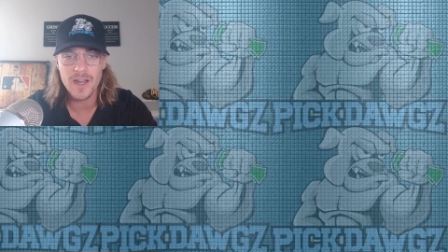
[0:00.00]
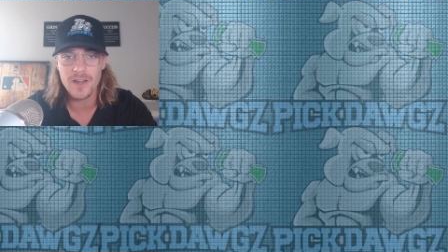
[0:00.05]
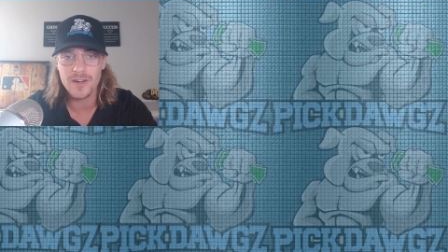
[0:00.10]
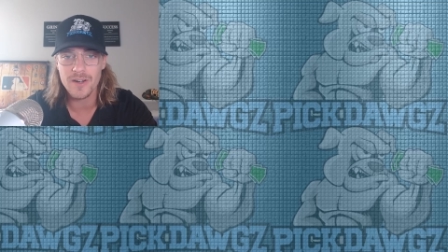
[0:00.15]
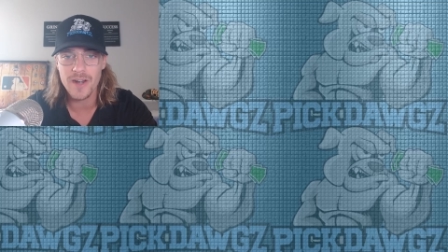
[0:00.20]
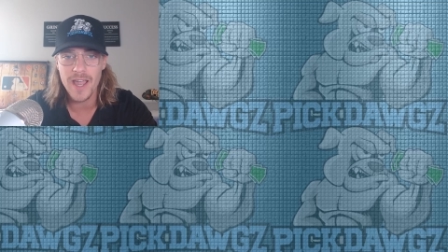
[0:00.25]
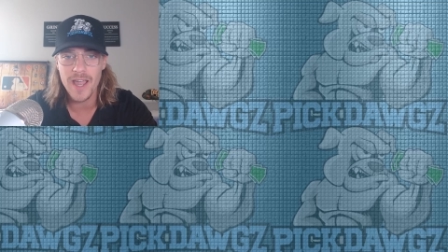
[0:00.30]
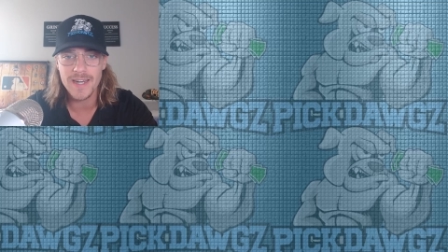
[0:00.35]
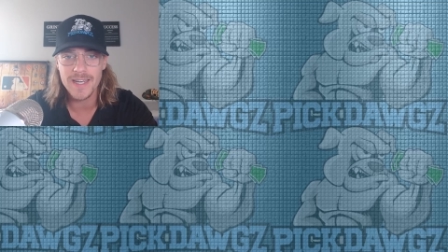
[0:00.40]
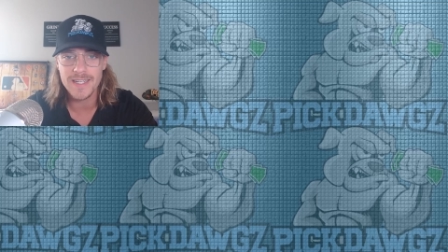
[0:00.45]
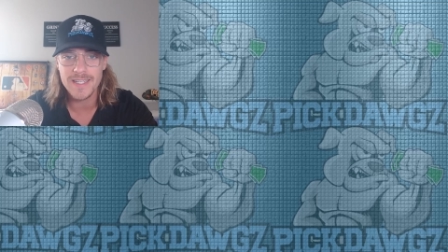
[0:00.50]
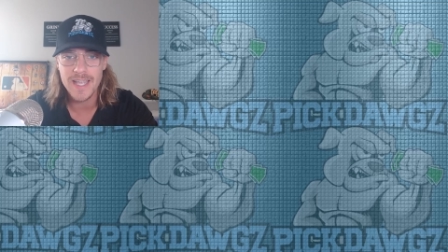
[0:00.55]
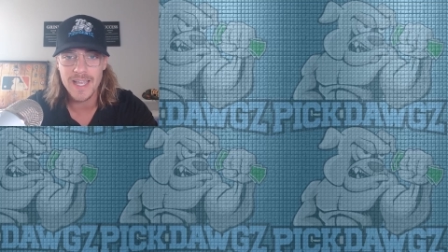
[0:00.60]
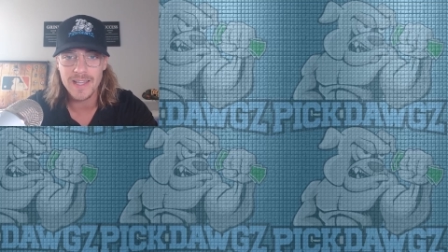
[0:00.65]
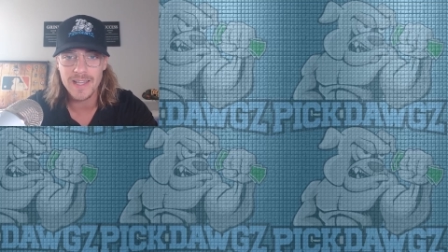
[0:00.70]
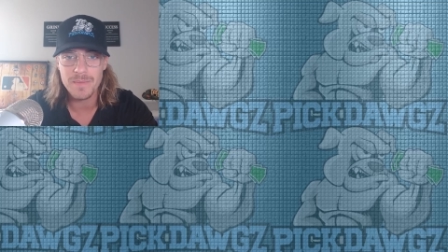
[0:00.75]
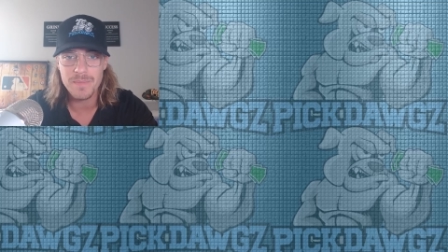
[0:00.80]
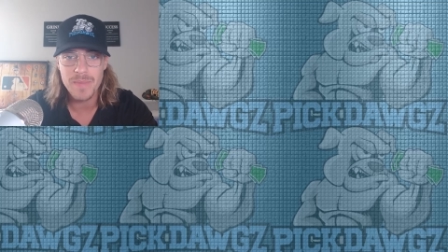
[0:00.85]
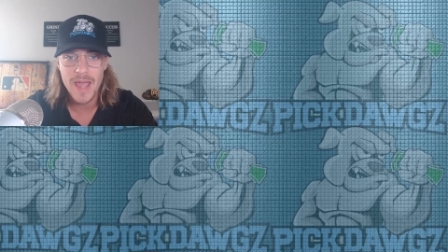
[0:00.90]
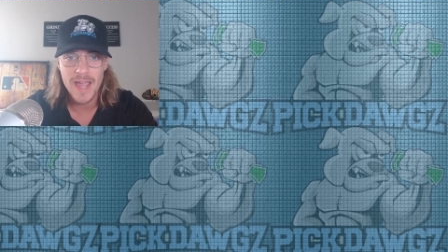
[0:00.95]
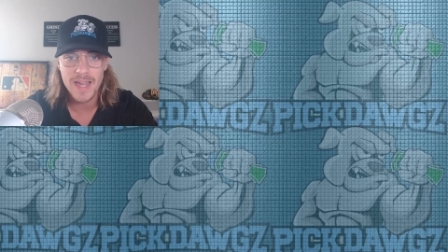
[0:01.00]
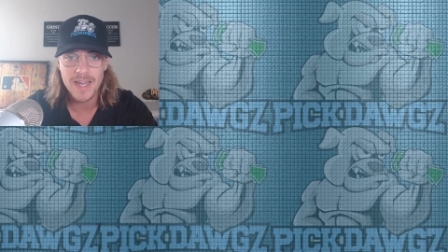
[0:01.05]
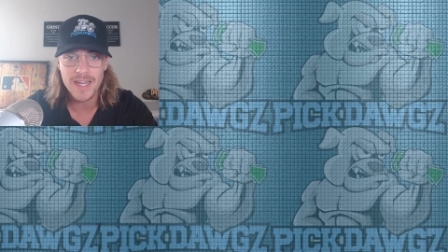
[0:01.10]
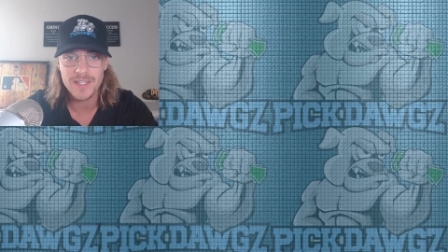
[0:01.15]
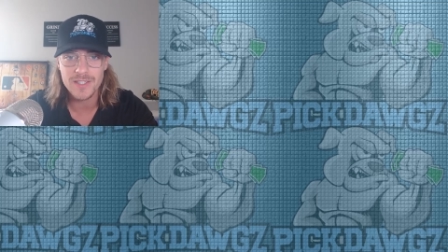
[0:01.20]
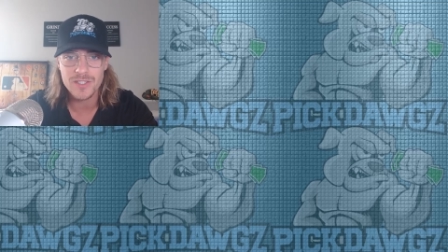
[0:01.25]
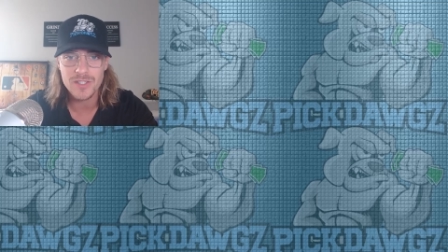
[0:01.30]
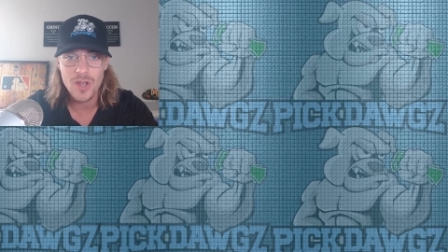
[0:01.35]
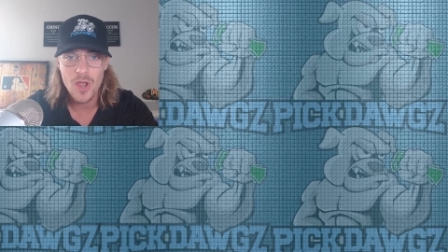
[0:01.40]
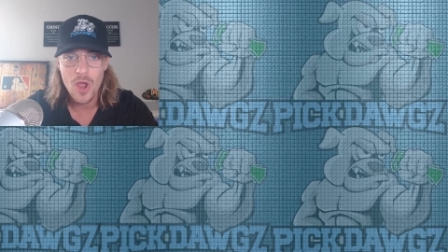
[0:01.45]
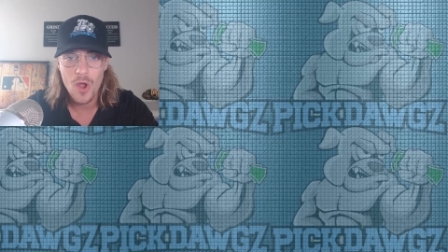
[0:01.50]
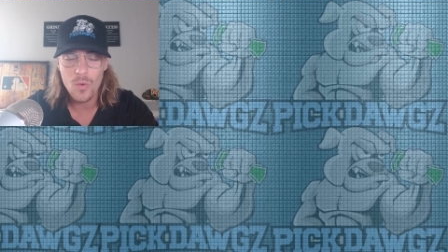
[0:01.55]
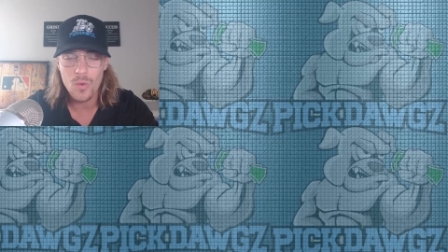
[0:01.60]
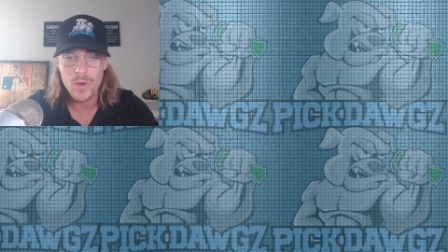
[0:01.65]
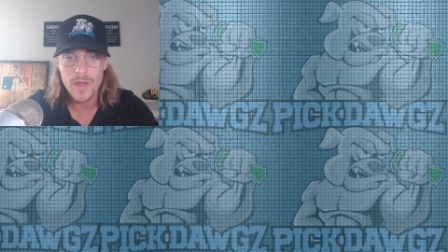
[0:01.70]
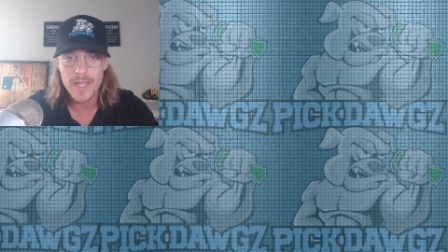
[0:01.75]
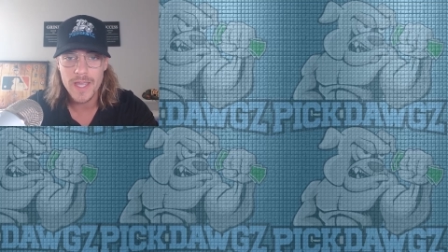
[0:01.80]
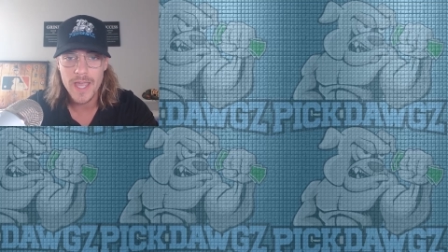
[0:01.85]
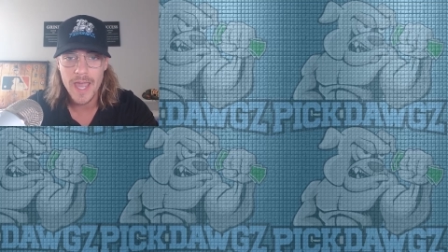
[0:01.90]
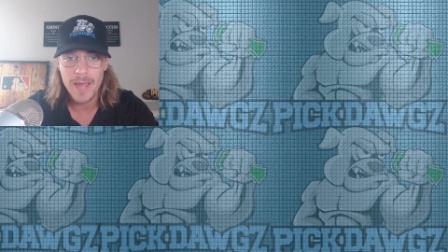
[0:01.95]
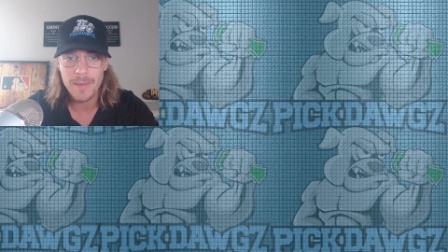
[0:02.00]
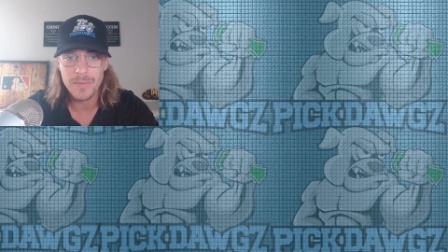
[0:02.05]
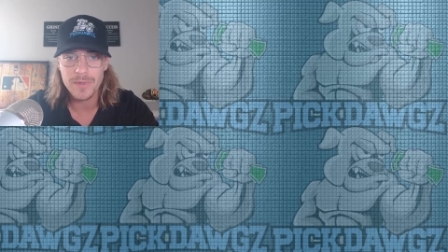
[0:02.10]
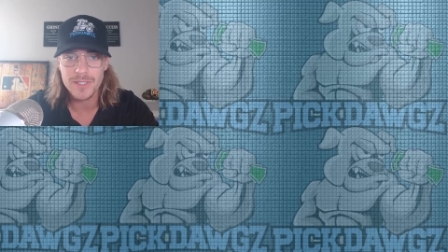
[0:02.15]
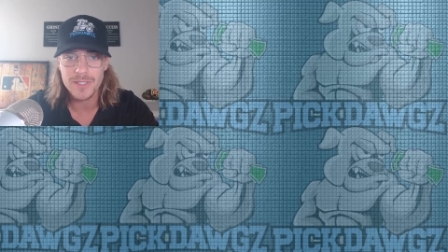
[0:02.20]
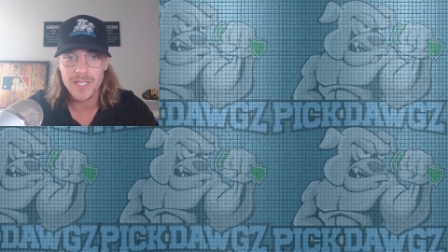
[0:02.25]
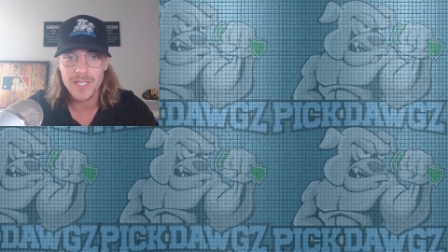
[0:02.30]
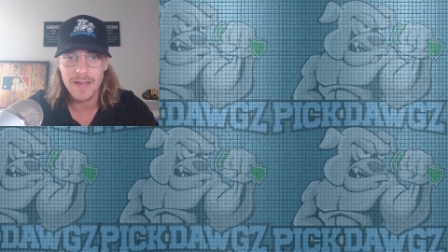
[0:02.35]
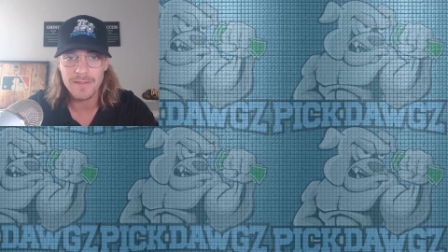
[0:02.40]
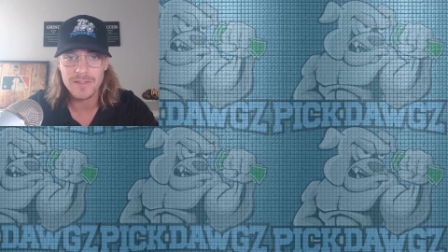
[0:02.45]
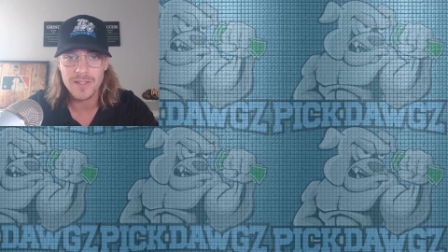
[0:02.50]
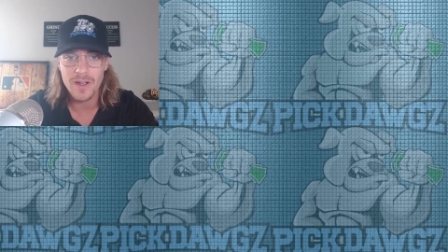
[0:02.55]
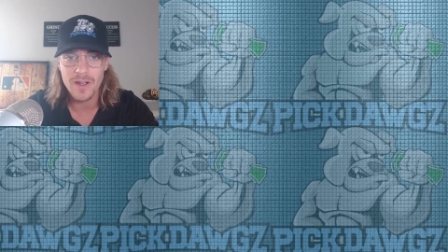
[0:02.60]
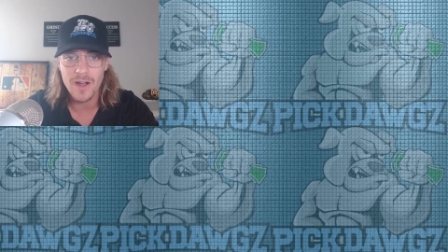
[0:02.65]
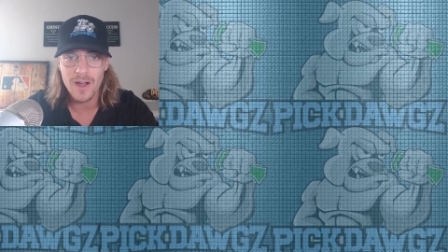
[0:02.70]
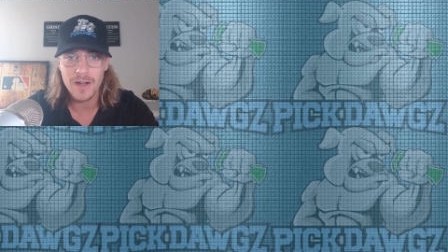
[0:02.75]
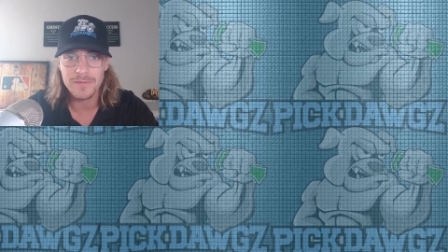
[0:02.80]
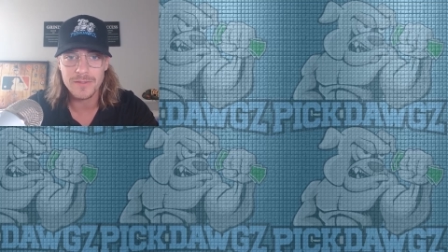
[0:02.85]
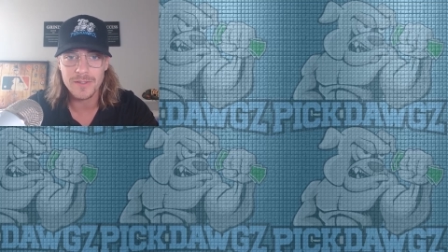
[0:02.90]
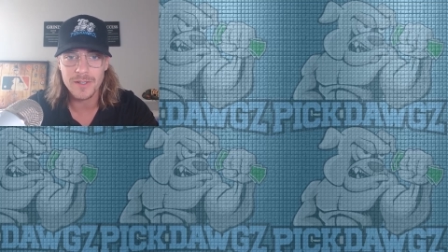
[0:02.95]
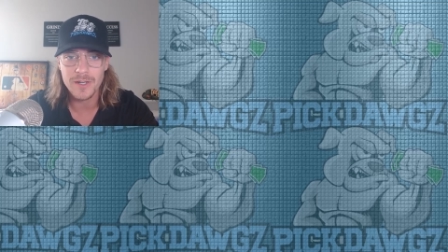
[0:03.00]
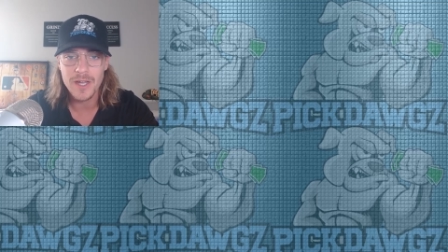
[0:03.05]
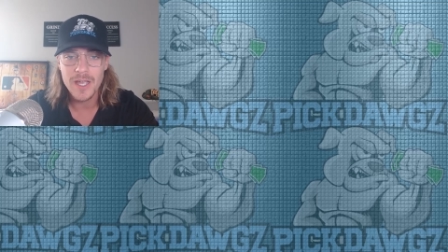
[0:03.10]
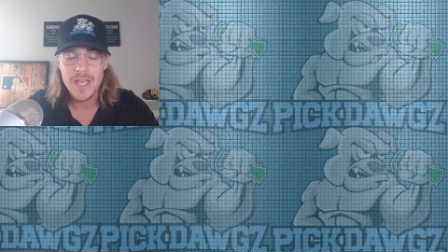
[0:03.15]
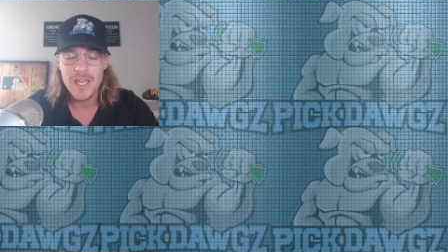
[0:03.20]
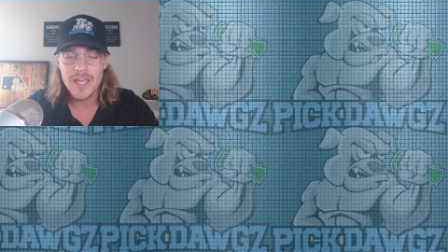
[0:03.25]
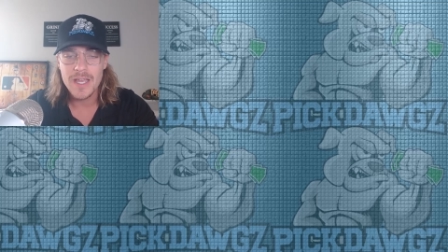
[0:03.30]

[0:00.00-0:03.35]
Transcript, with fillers: under any daily package we cappers have to offer.